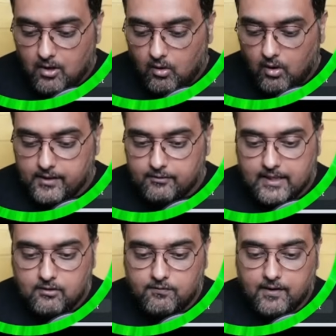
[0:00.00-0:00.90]
or you
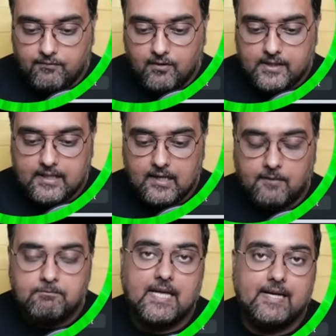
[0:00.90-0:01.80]
can go for a vertical
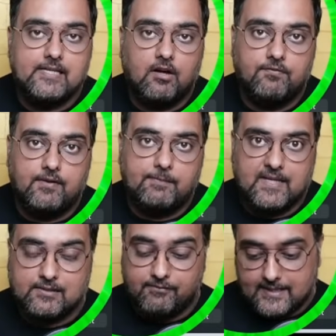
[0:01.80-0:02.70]
upside down flip
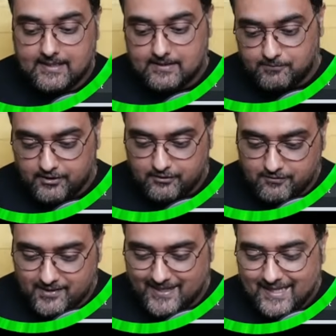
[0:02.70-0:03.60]
as well. That's up to you,
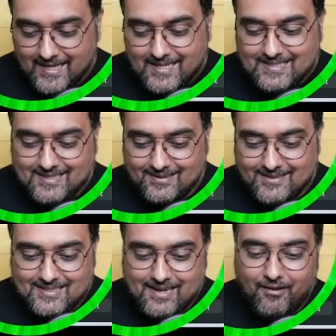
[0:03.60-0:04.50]
right? So
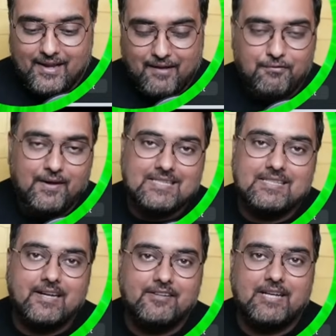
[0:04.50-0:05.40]
these are all effects
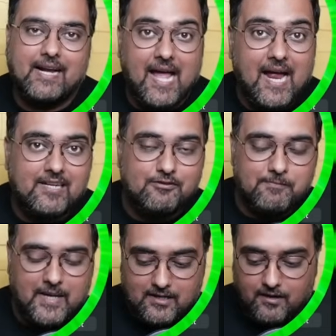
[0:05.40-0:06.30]
that you can add to
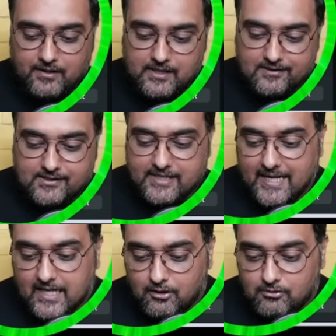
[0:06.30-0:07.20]
make your video
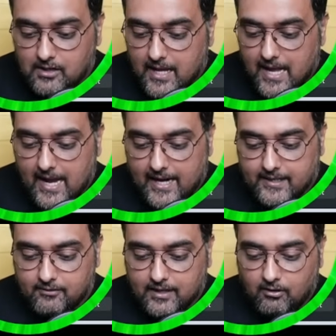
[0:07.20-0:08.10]
stand out. And
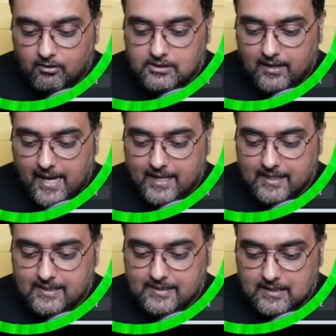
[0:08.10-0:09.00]
you can also
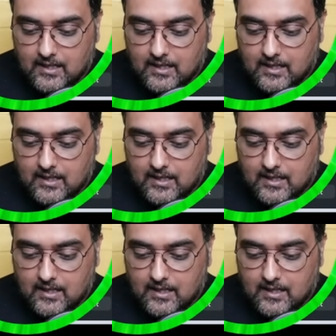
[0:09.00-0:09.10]
add these